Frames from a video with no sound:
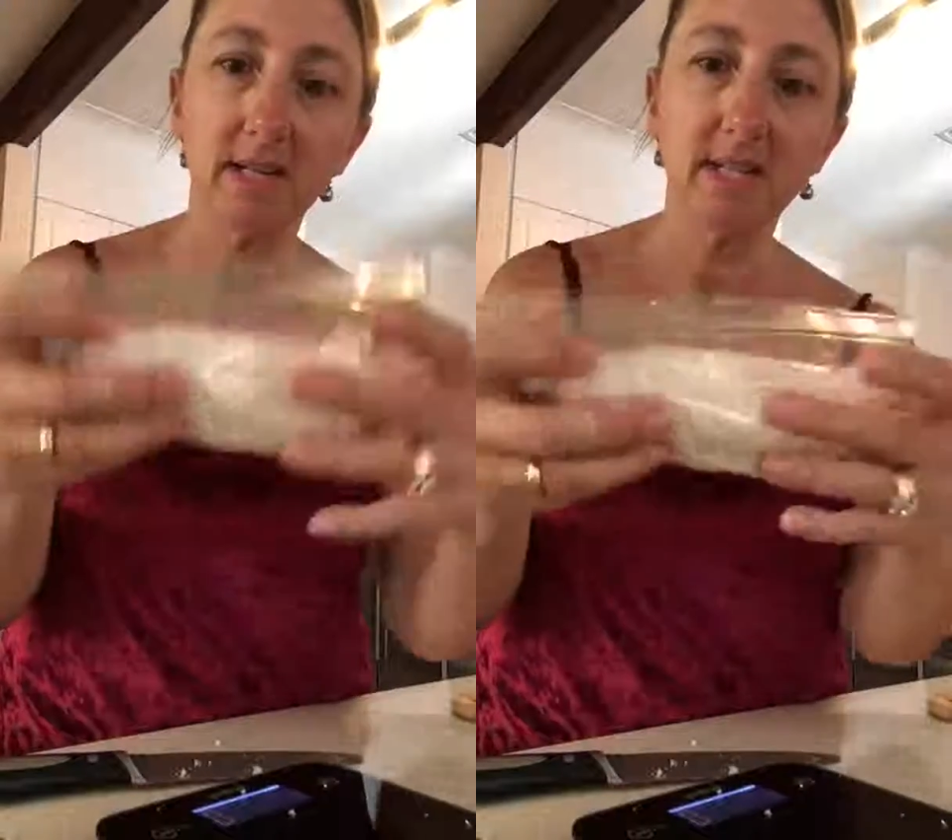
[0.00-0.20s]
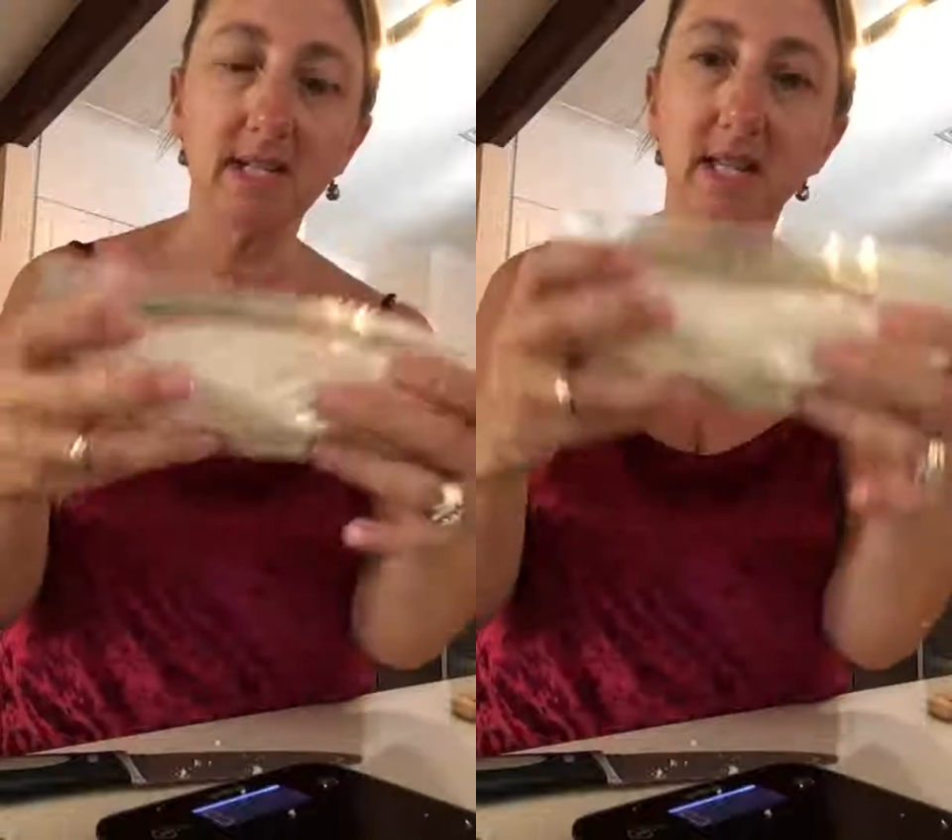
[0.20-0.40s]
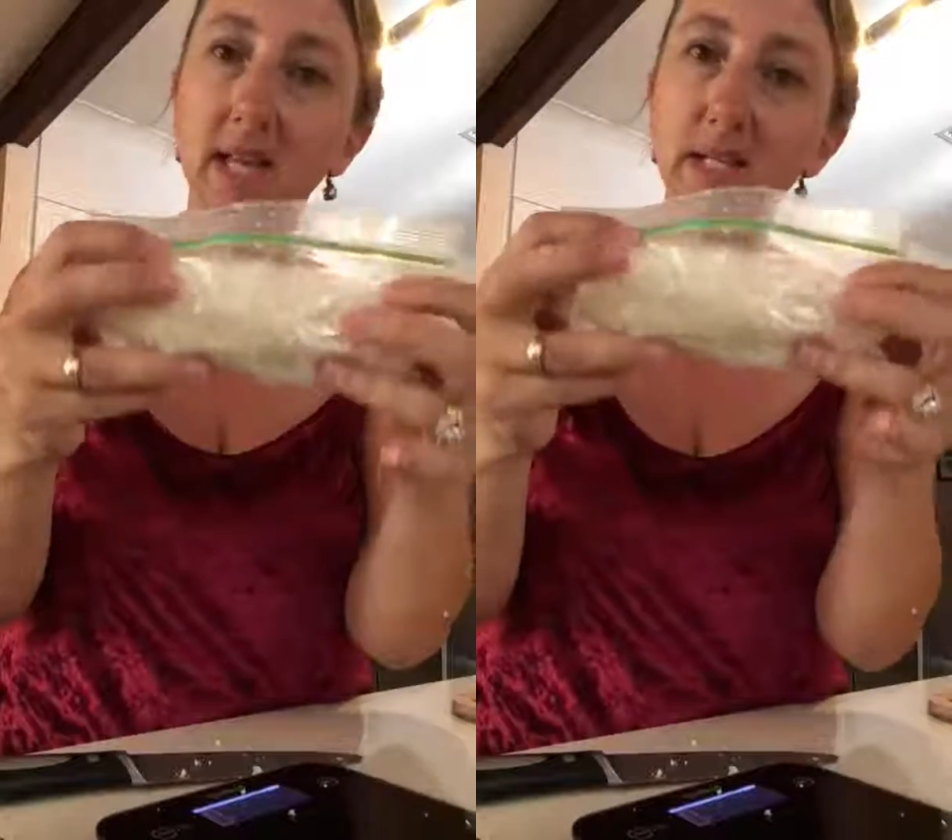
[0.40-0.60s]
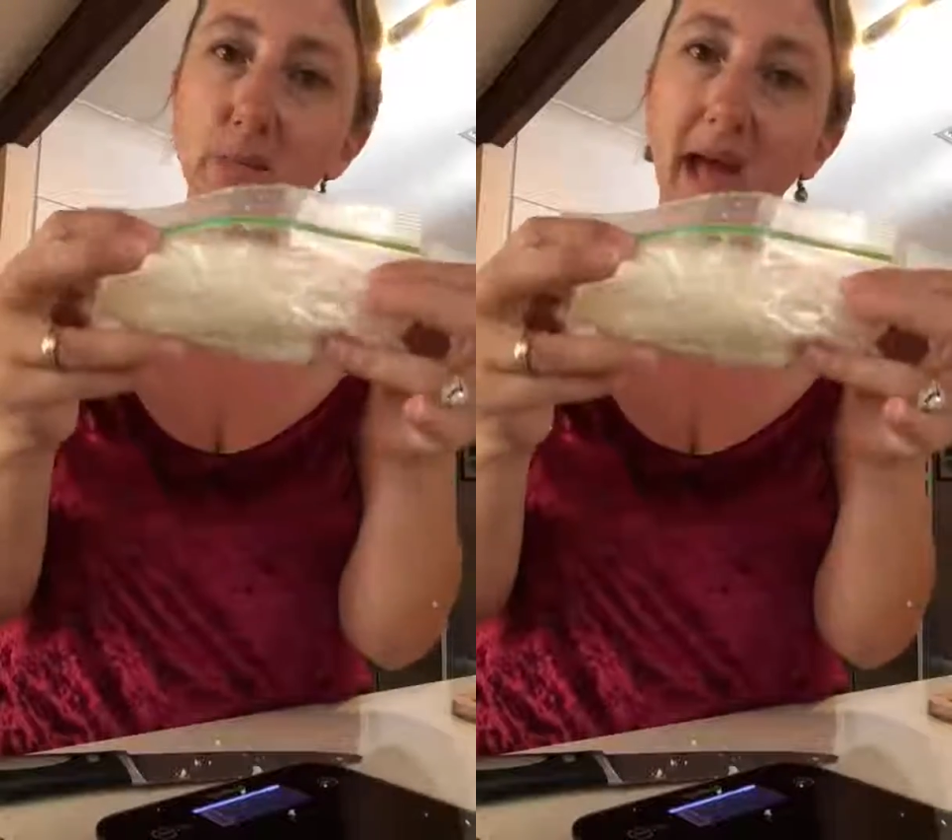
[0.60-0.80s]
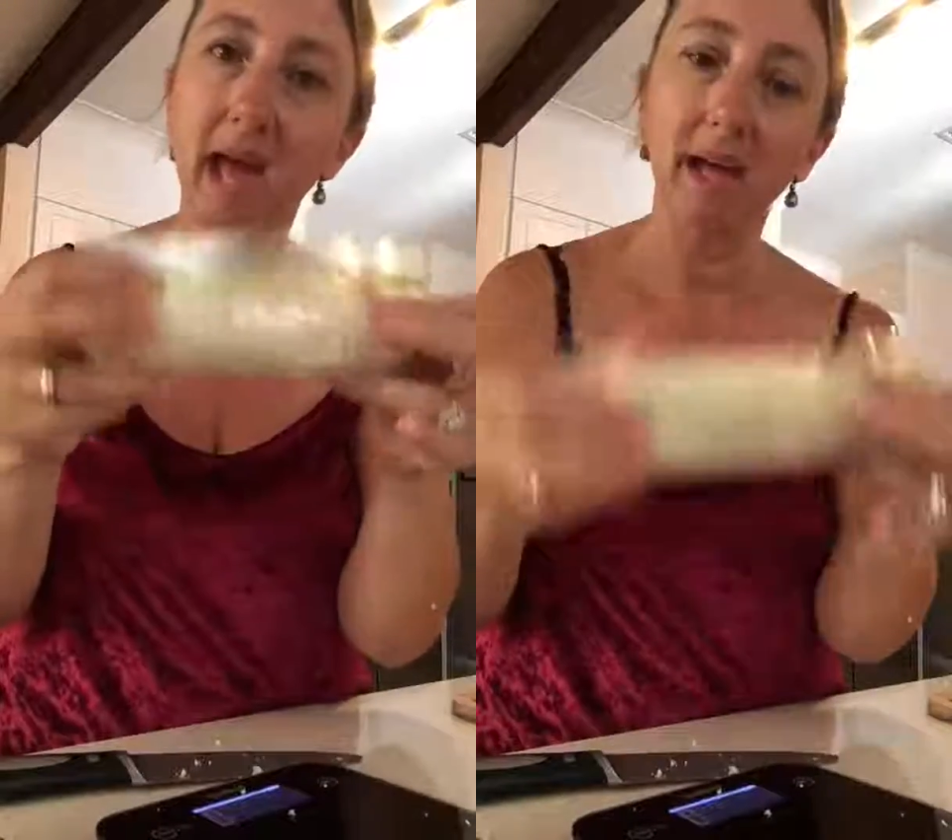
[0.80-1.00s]
6 of these
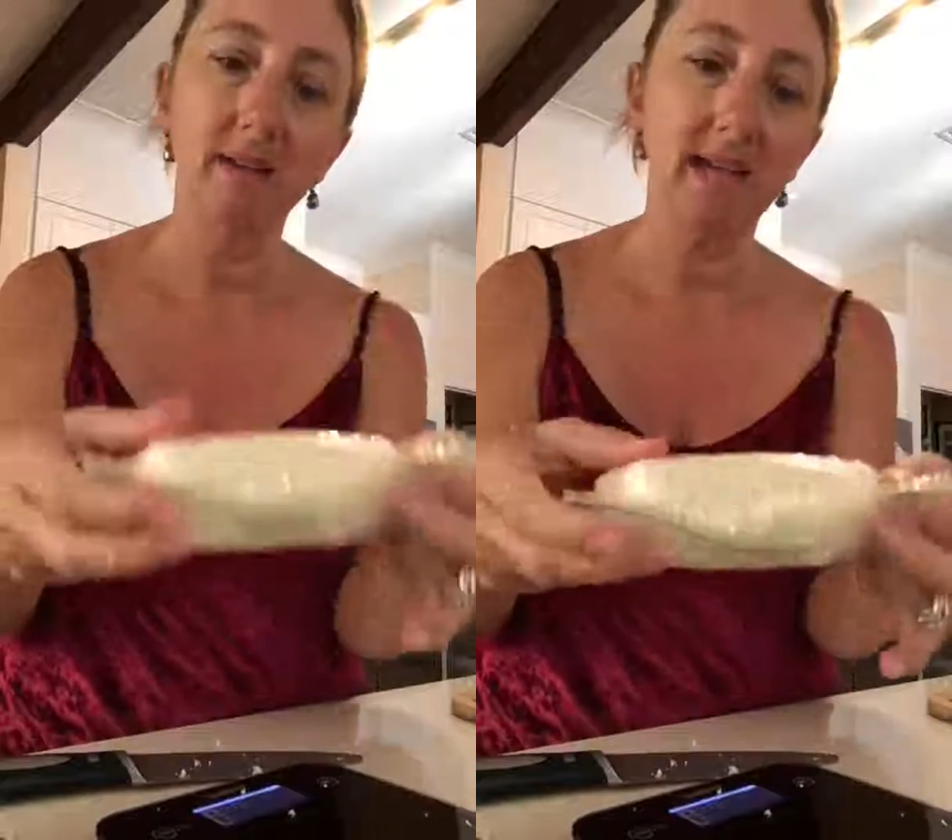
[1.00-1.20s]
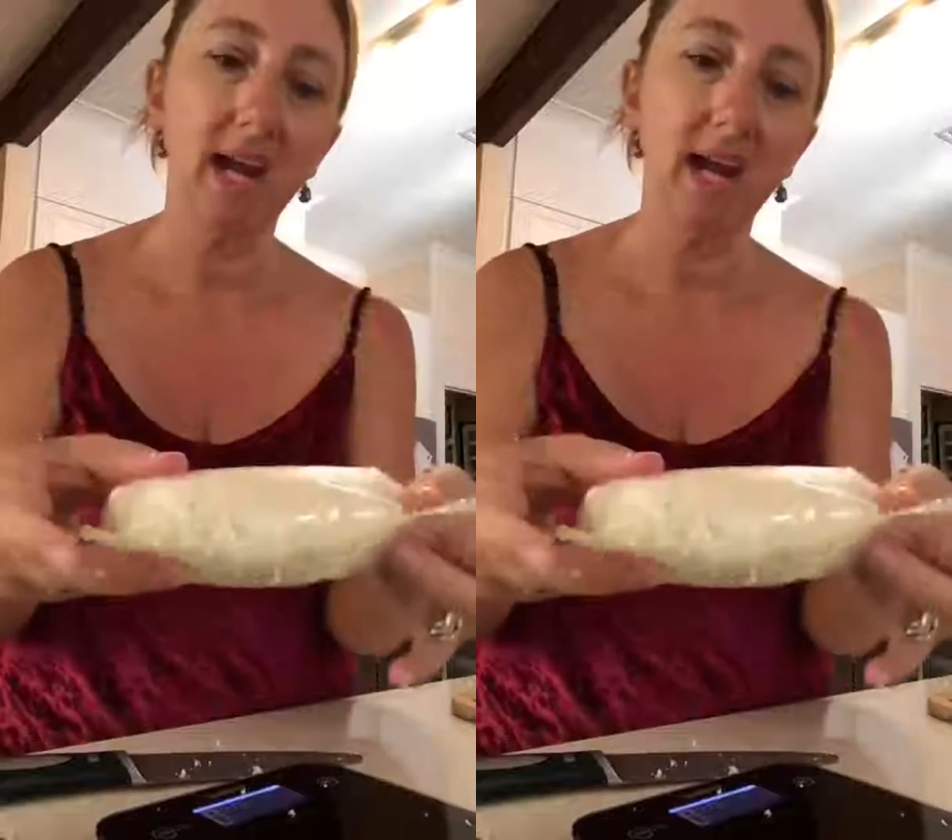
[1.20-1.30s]
bags,